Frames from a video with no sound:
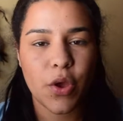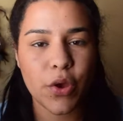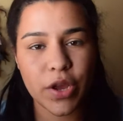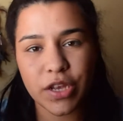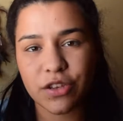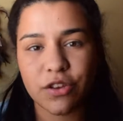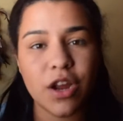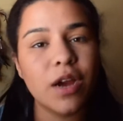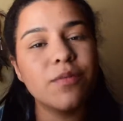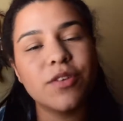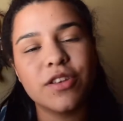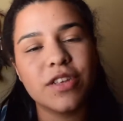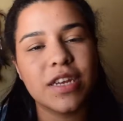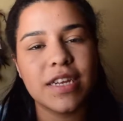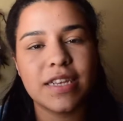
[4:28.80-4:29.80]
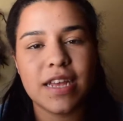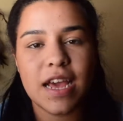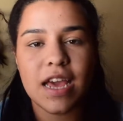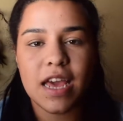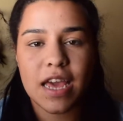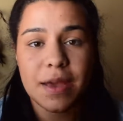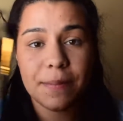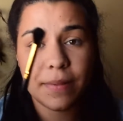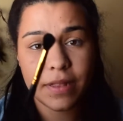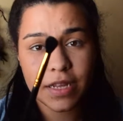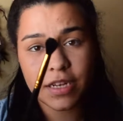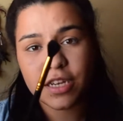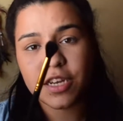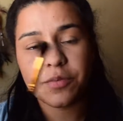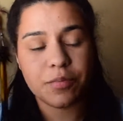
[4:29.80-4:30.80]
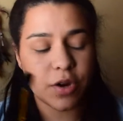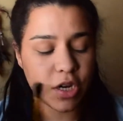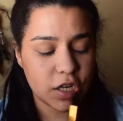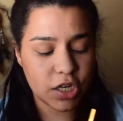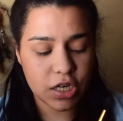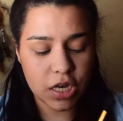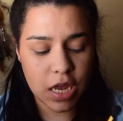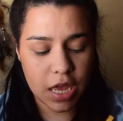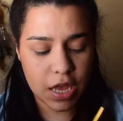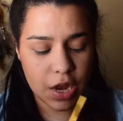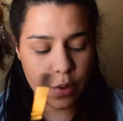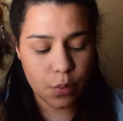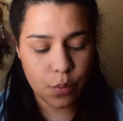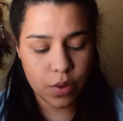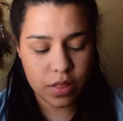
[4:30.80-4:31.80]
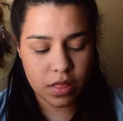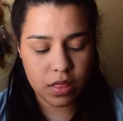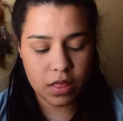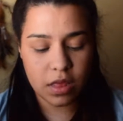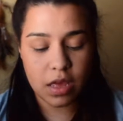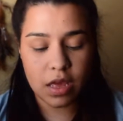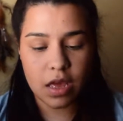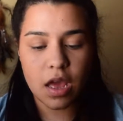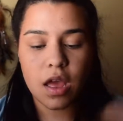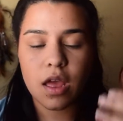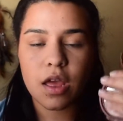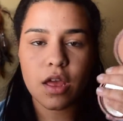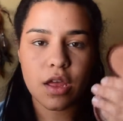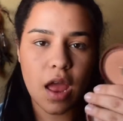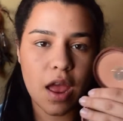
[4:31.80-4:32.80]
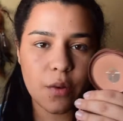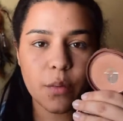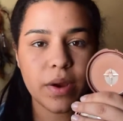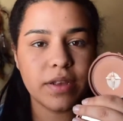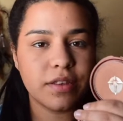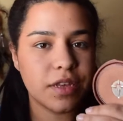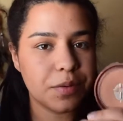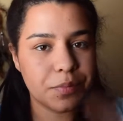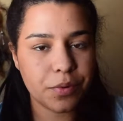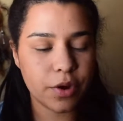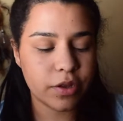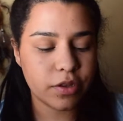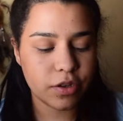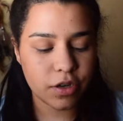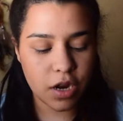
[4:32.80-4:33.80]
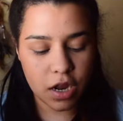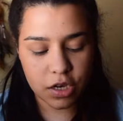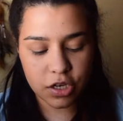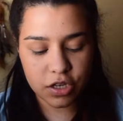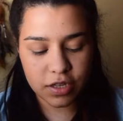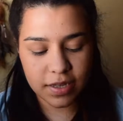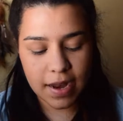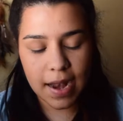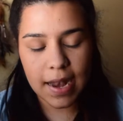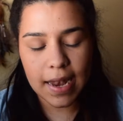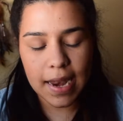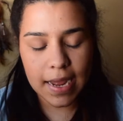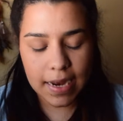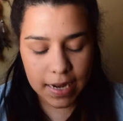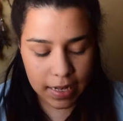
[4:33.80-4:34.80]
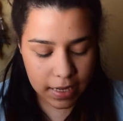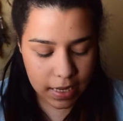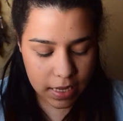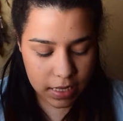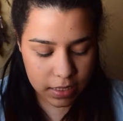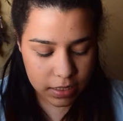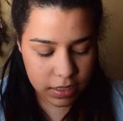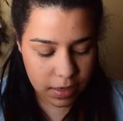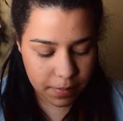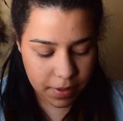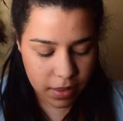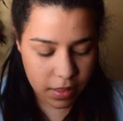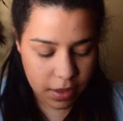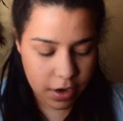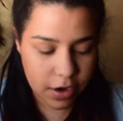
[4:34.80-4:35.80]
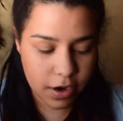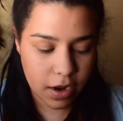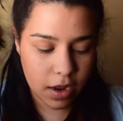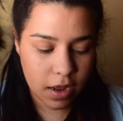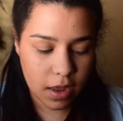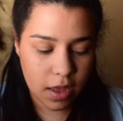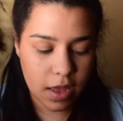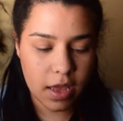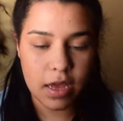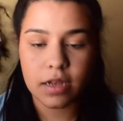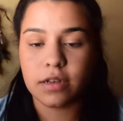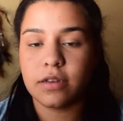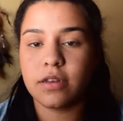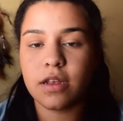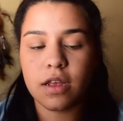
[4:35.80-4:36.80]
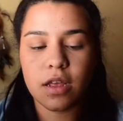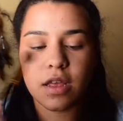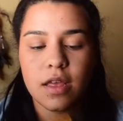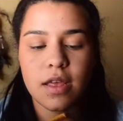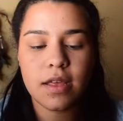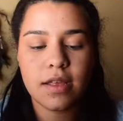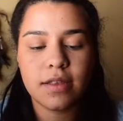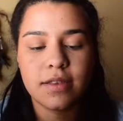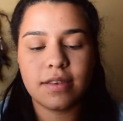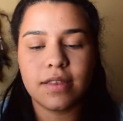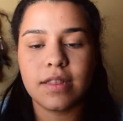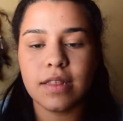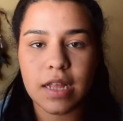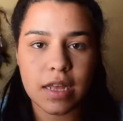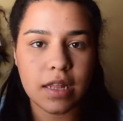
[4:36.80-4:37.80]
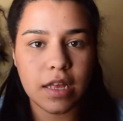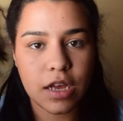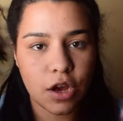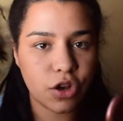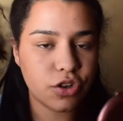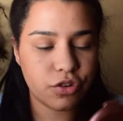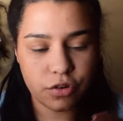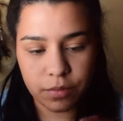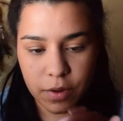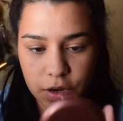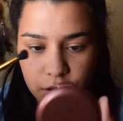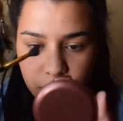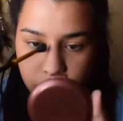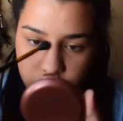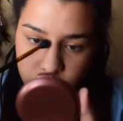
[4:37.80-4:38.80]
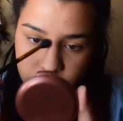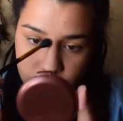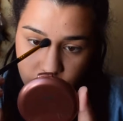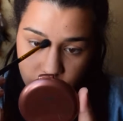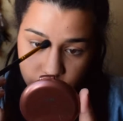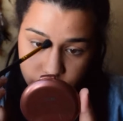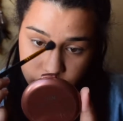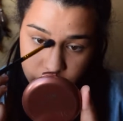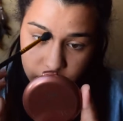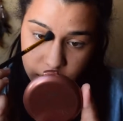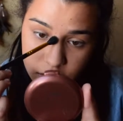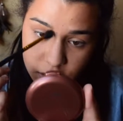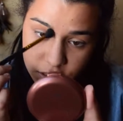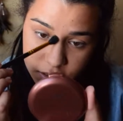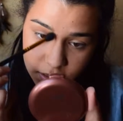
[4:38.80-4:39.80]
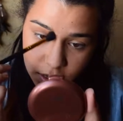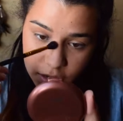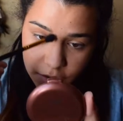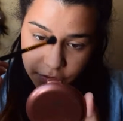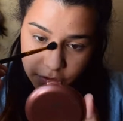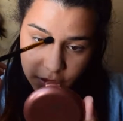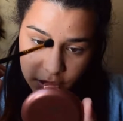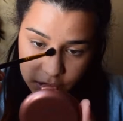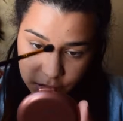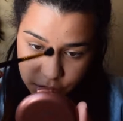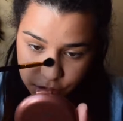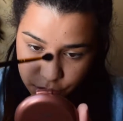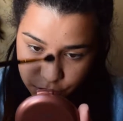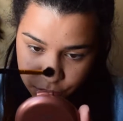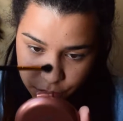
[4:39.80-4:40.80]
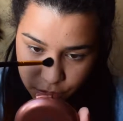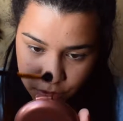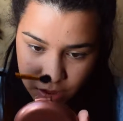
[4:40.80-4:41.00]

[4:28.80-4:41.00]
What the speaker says: Okay, so now I'm just going to take a blending brush, and with the NYC bronzer, I'll just lightly dip in there and slightly contour my nose, but not really. I just kind of like to